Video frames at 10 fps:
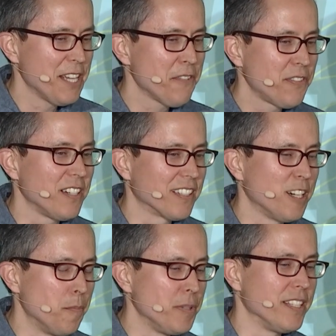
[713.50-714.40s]
if a
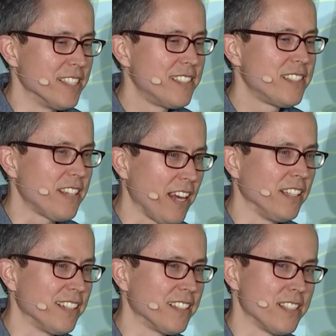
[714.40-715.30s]
company is
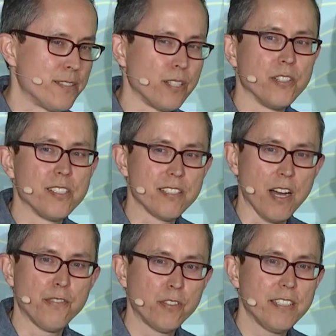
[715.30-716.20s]
scaling a service
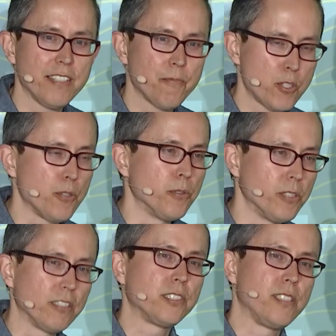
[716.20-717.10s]
offering to
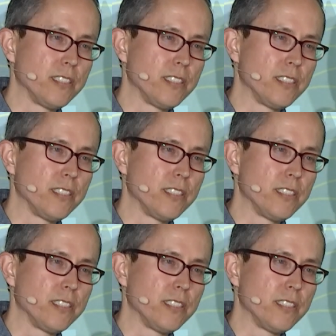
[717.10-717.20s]
large